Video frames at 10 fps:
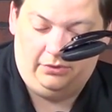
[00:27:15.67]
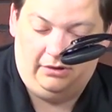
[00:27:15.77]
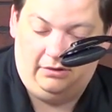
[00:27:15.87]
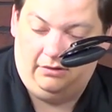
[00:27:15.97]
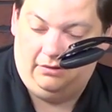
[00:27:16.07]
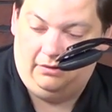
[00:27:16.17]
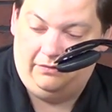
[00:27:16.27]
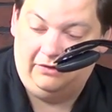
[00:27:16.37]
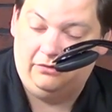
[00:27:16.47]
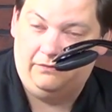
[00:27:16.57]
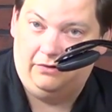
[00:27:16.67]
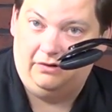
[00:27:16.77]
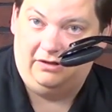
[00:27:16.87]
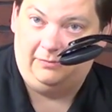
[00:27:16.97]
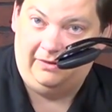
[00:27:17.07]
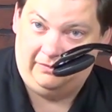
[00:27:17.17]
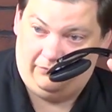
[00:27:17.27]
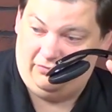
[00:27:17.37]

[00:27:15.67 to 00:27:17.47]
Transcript: But these are very inexpensive.